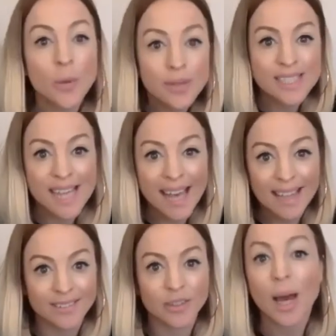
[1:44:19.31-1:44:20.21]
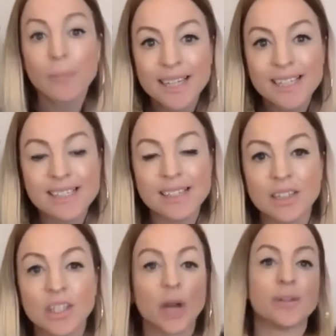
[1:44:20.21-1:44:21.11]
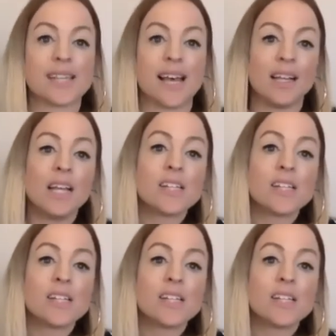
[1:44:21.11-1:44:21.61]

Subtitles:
go and tell. So come and listen, go and tell.